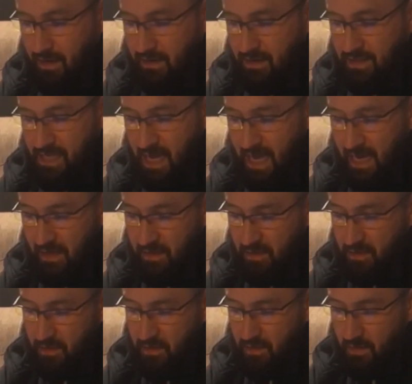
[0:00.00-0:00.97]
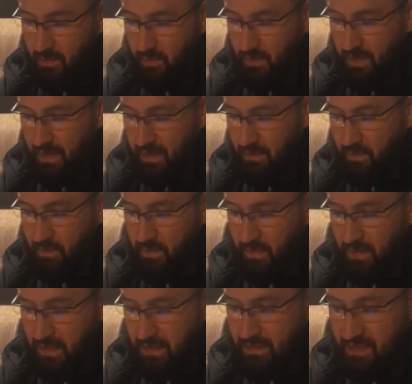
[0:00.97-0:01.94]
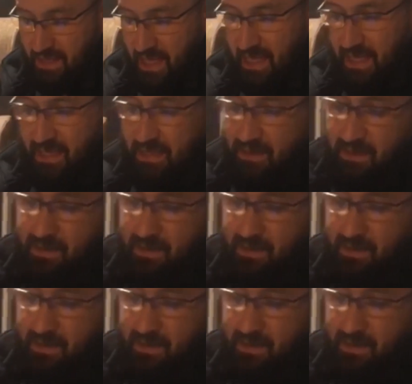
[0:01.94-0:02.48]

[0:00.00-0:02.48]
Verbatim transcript: Dagner pipe. It's a naked.